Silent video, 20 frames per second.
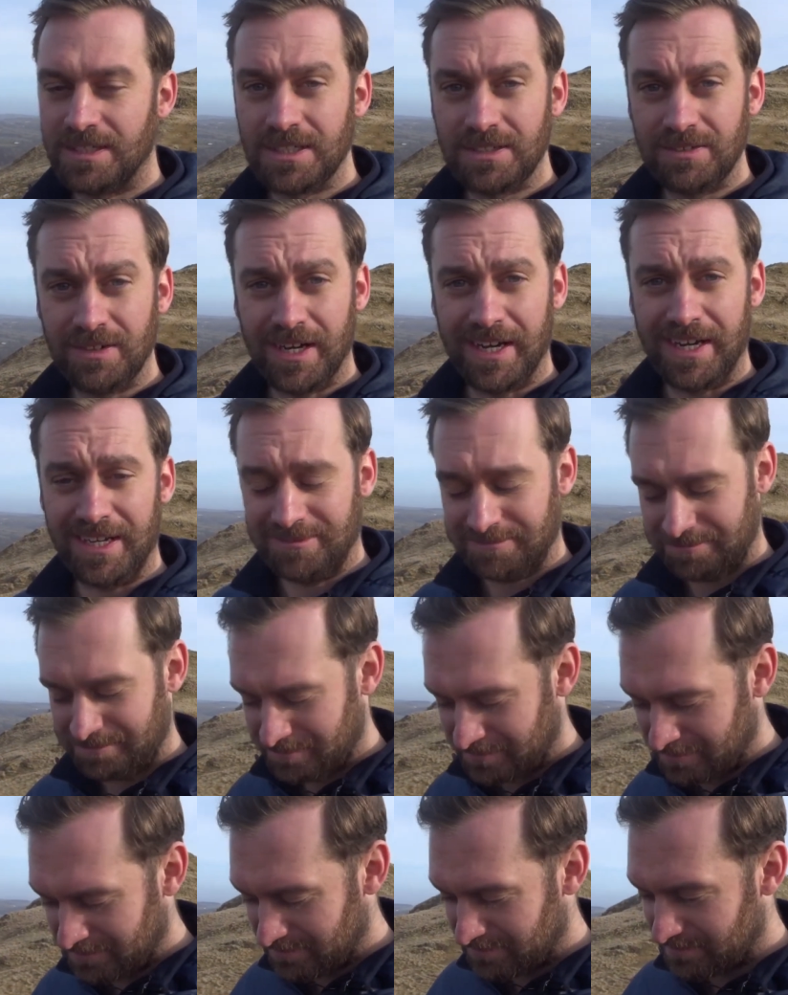Right,
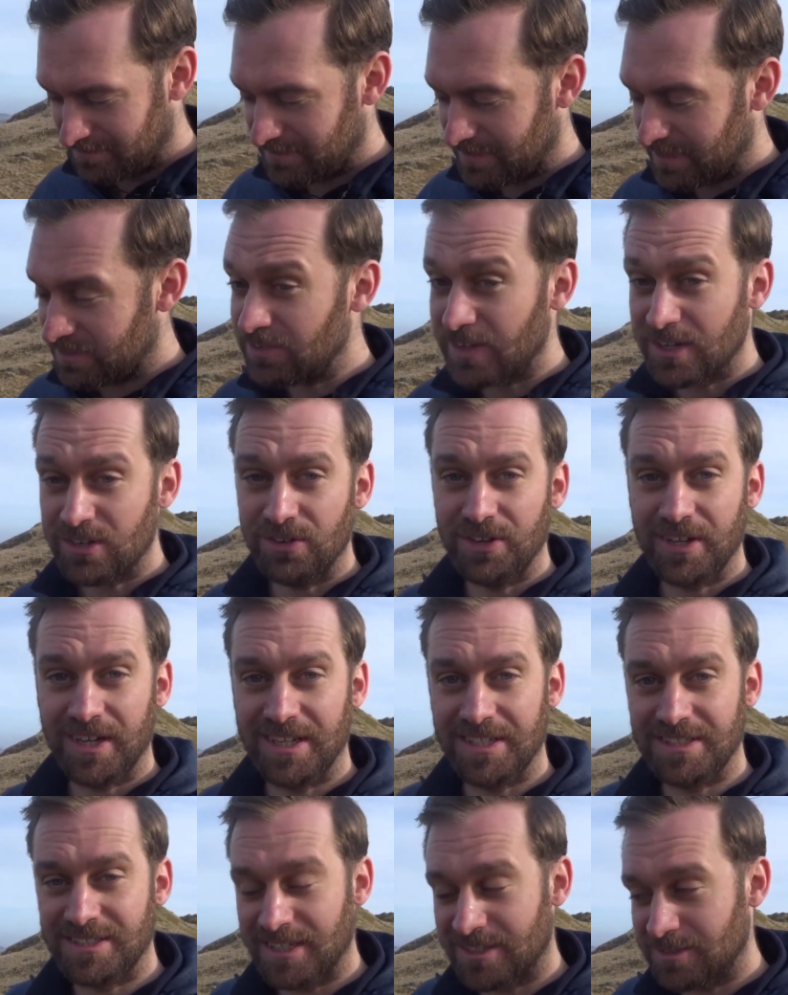crack on again
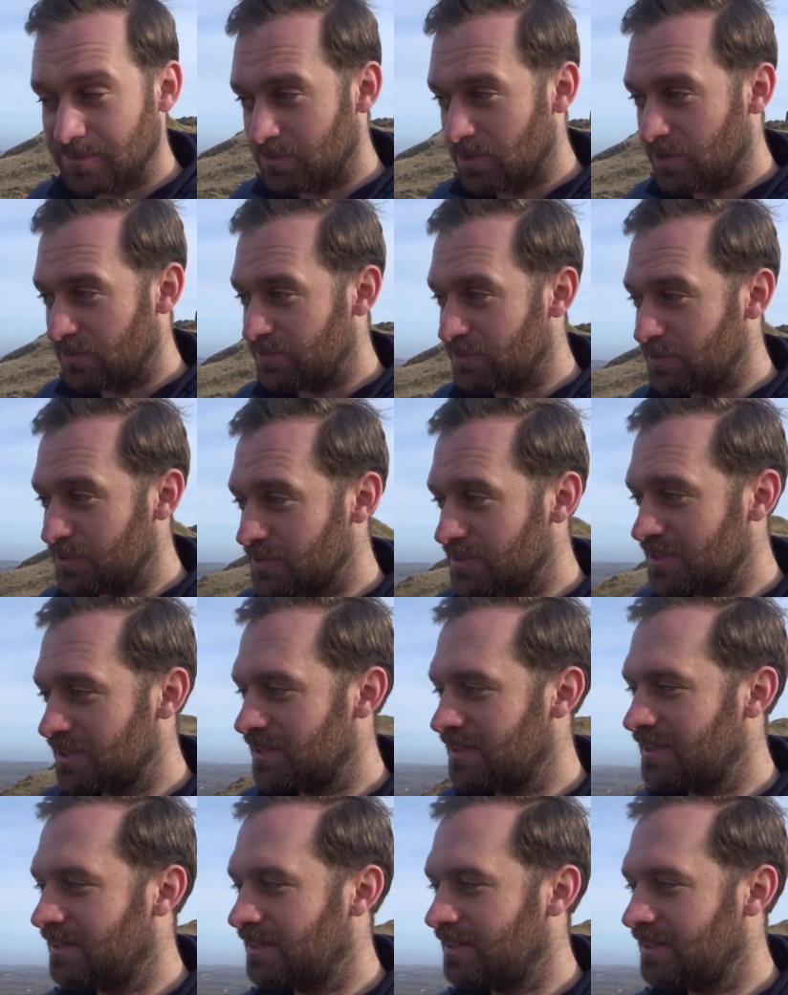and take some more photos.